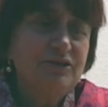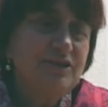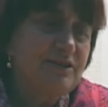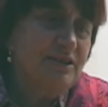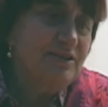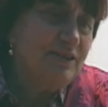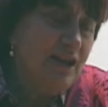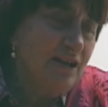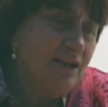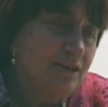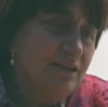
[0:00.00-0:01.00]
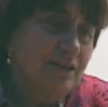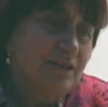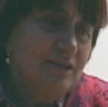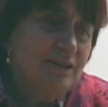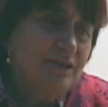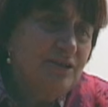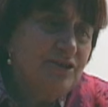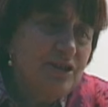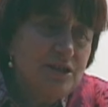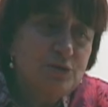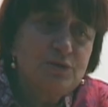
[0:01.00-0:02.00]
she's a star,
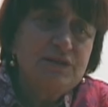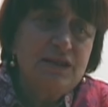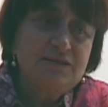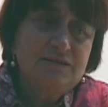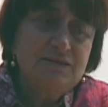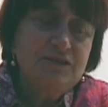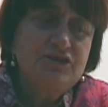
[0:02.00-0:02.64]
she's looked at.